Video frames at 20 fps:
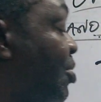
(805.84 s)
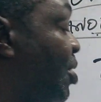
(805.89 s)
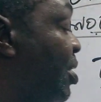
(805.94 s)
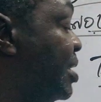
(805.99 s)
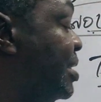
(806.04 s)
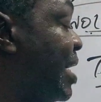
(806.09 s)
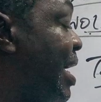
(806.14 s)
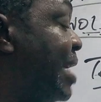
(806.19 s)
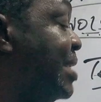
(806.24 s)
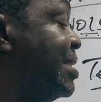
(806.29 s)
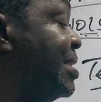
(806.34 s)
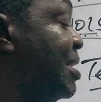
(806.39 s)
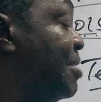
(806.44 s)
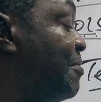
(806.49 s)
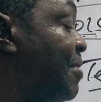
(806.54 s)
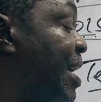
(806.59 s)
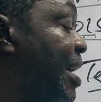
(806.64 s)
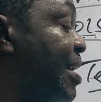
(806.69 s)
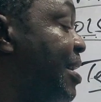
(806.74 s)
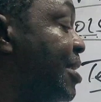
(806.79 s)
call it
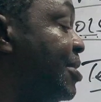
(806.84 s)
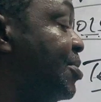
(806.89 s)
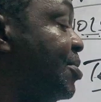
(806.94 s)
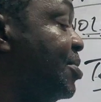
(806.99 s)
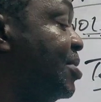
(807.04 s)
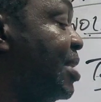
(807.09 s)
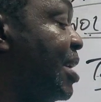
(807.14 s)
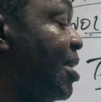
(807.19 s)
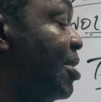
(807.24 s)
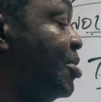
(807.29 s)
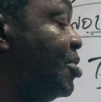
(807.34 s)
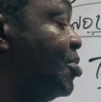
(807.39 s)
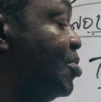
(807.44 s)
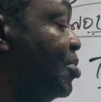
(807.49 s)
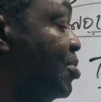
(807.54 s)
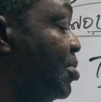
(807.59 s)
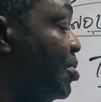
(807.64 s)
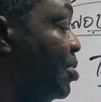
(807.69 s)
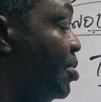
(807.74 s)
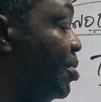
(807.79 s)
acidify
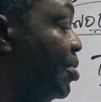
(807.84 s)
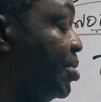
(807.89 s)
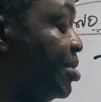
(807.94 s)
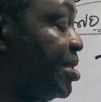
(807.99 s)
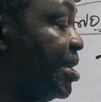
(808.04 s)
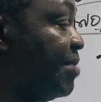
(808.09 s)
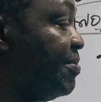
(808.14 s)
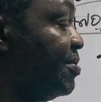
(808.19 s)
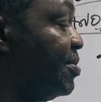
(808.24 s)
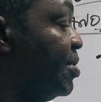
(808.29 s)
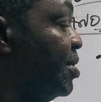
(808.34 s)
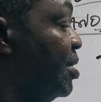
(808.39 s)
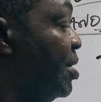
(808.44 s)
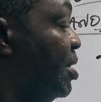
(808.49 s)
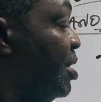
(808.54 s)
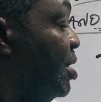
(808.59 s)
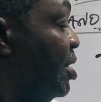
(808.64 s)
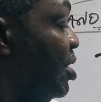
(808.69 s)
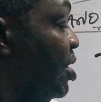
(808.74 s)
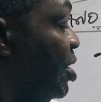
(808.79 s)
K2CR2O7.
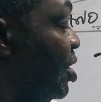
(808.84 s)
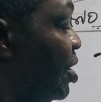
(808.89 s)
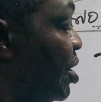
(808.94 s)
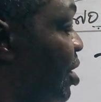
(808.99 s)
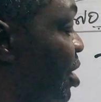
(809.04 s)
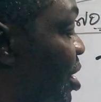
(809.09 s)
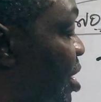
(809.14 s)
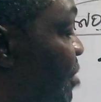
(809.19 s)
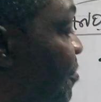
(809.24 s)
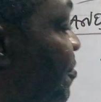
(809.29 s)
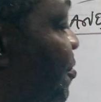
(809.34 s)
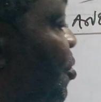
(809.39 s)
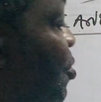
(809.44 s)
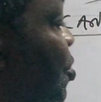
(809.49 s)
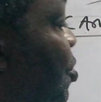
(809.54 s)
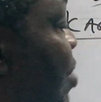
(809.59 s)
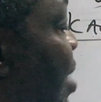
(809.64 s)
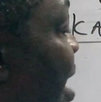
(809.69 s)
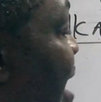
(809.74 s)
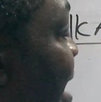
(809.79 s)
If
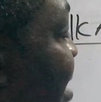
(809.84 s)
you